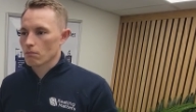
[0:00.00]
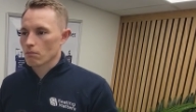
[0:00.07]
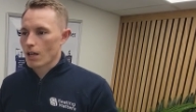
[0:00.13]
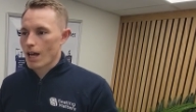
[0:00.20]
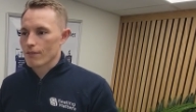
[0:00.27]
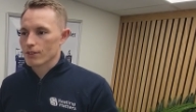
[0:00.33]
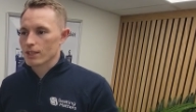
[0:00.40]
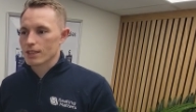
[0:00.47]

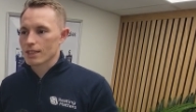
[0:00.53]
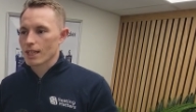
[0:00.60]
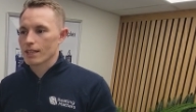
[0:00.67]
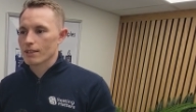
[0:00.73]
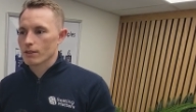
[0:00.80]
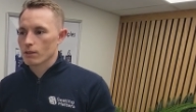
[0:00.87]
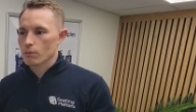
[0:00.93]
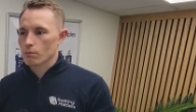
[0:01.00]
have a design
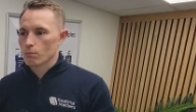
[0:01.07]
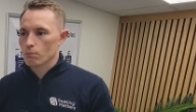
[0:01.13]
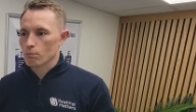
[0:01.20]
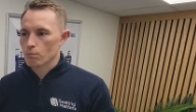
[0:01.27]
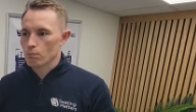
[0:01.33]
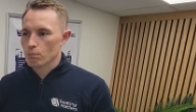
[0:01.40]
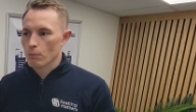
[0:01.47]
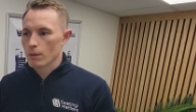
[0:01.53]
that
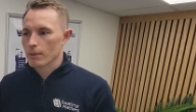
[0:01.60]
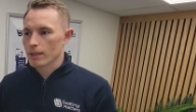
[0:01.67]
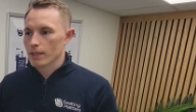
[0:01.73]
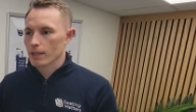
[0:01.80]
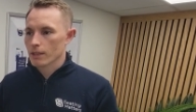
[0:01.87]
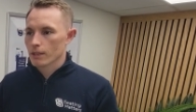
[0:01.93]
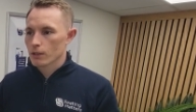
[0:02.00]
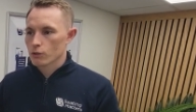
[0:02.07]

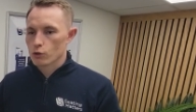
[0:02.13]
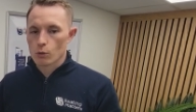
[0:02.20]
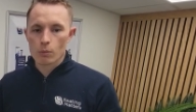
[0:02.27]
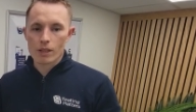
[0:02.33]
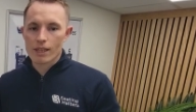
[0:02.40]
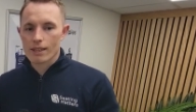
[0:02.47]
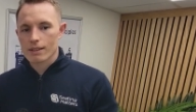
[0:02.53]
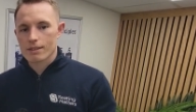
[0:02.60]
maybe
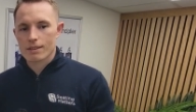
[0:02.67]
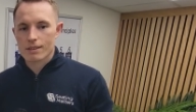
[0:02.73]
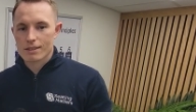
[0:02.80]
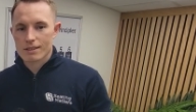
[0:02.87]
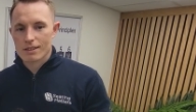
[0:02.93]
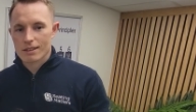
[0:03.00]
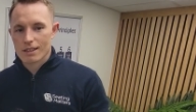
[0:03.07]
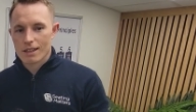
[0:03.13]

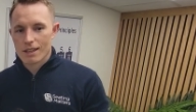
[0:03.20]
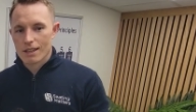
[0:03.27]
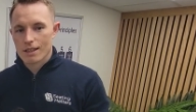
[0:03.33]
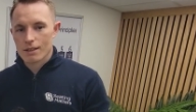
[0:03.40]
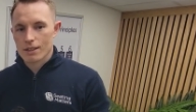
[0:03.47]
duplicates uh,